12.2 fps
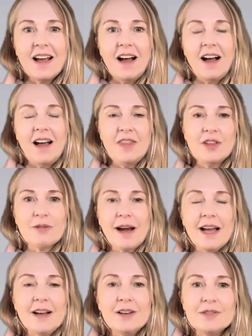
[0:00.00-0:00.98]
on the
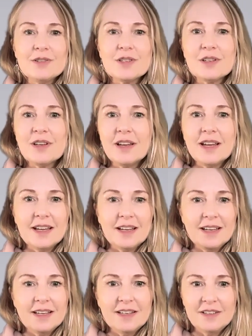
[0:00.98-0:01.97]
ground,
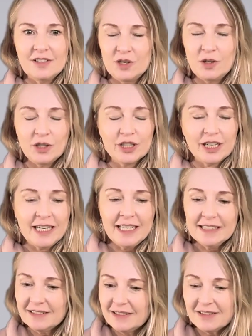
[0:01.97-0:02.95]
do your
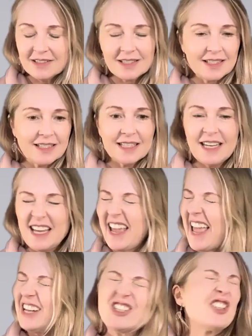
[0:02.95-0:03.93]
heels,
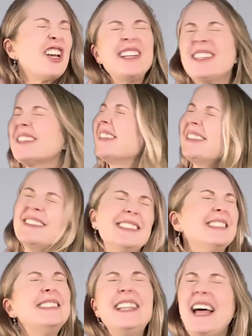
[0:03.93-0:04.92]
and just
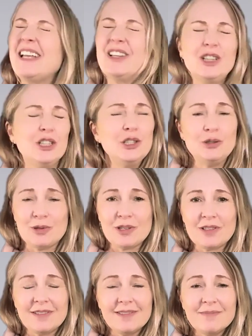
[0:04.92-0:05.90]
let
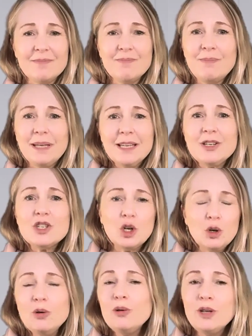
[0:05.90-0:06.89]
loose. Be
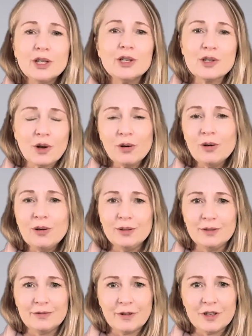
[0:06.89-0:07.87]
2 years
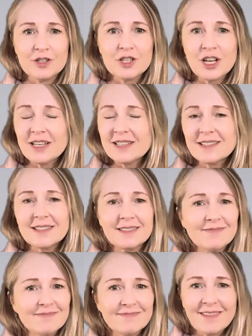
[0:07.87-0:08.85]
old for just
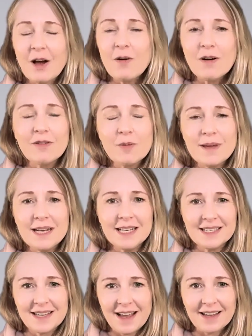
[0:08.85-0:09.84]
however many
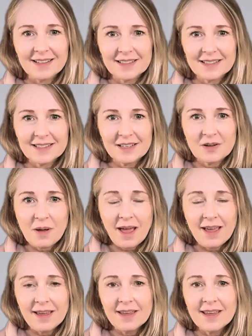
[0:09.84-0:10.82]
seconds,
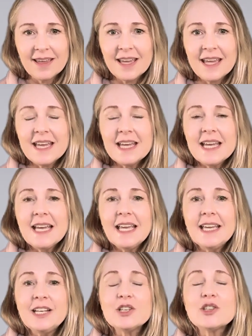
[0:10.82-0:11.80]
okay?
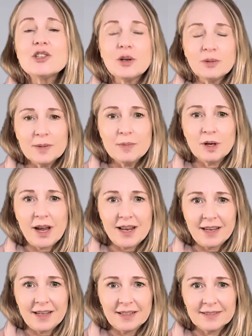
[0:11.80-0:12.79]
It is so
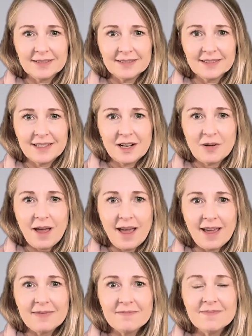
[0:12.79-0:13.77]
liberating,
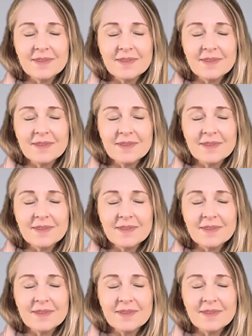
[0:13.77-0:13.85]
okay?